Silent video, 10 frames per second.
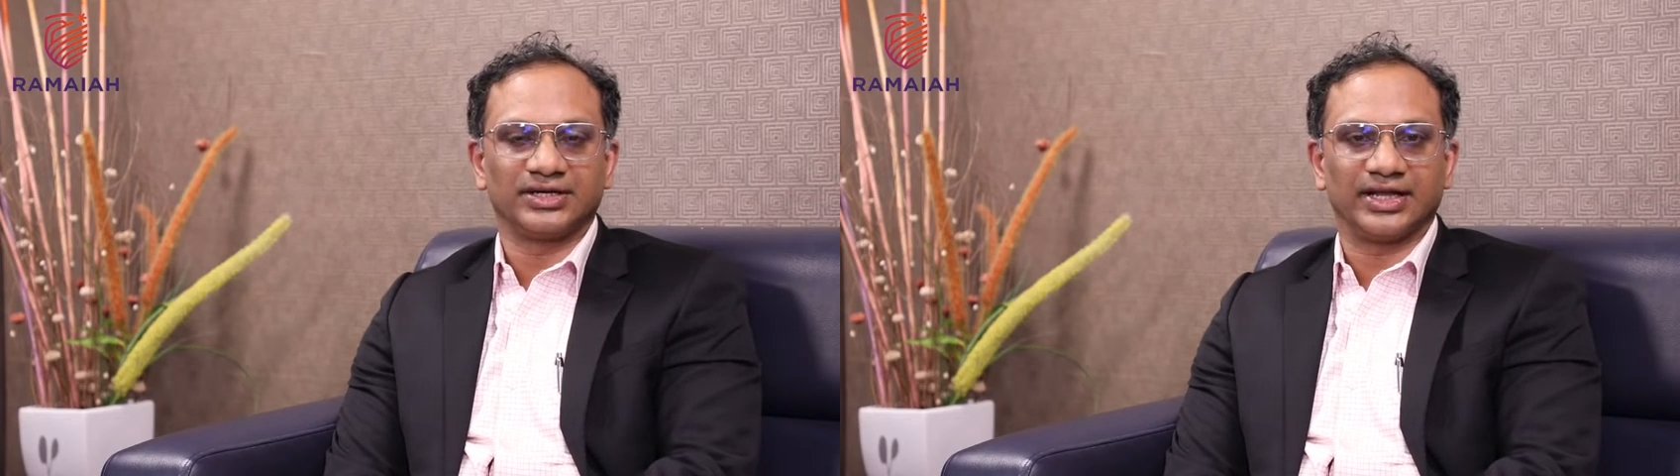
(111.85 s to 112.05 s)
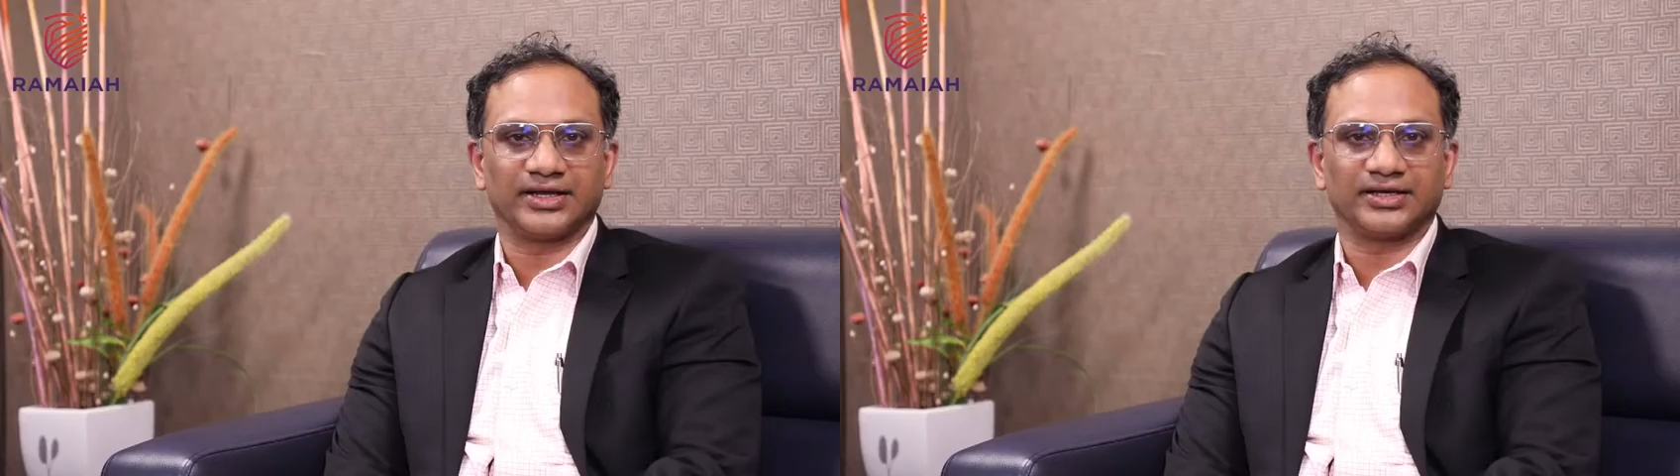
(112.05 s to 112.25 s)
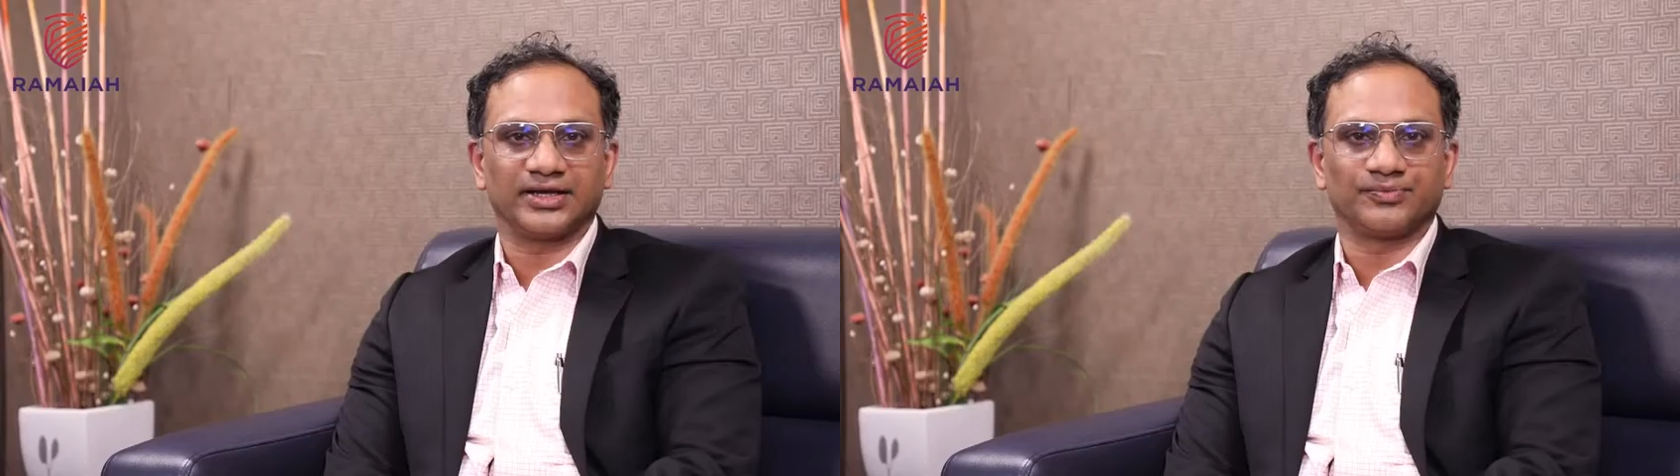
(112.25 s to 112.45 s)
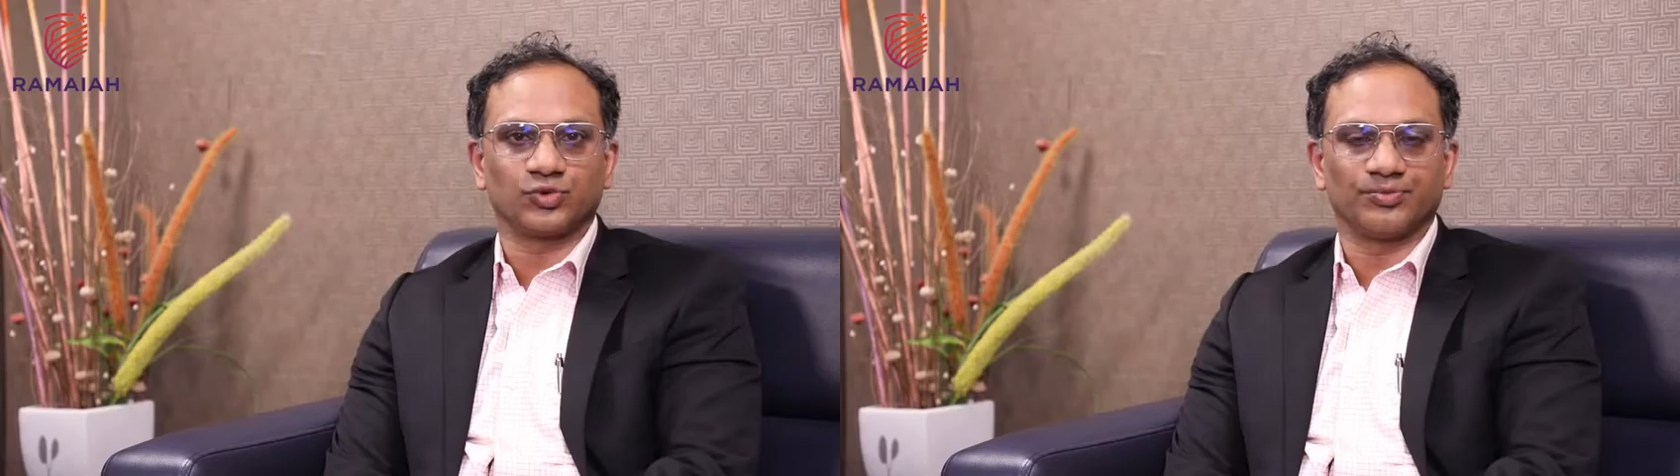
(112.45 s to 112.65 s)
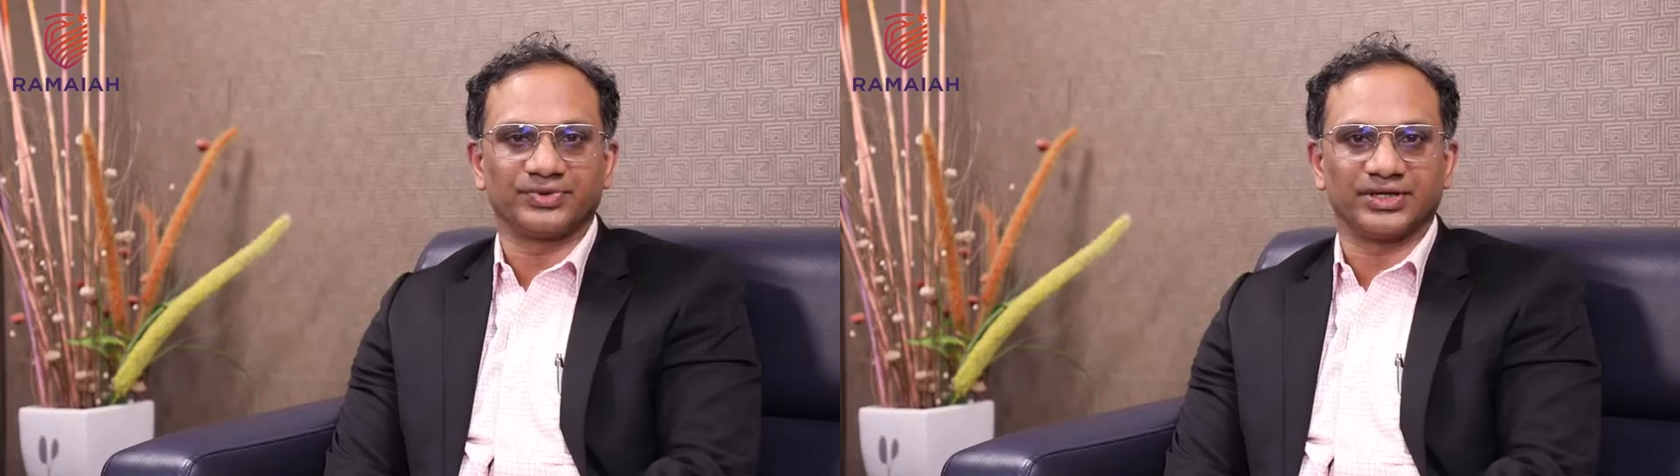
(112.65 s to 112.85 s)
take
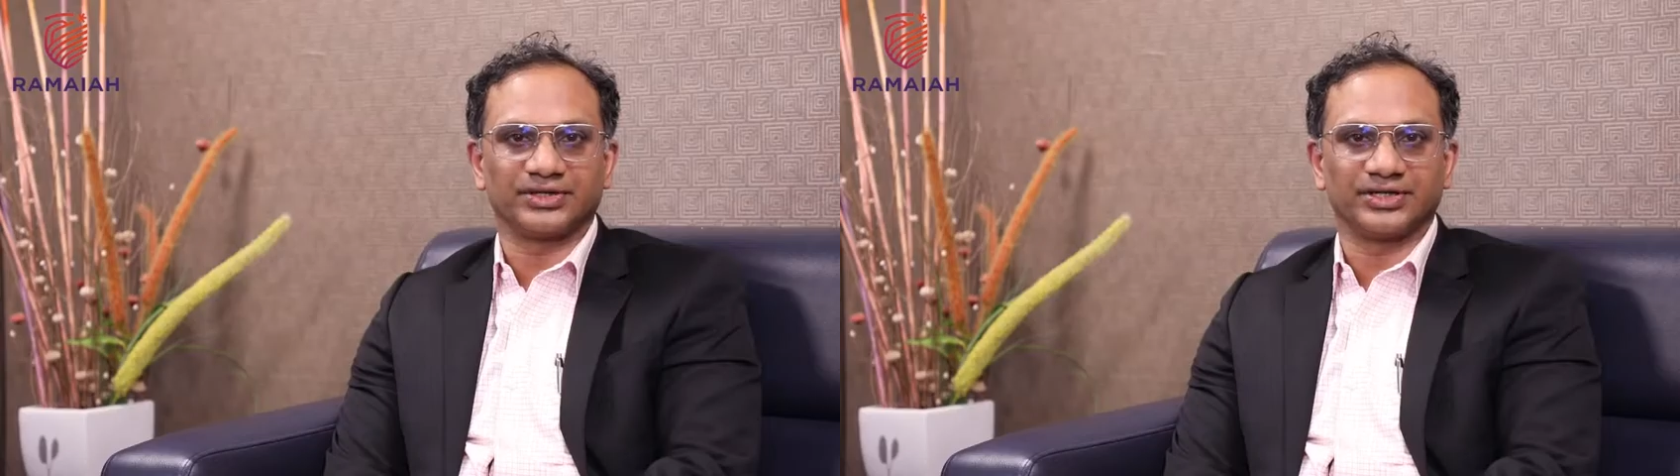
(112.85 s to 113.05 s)
appropriate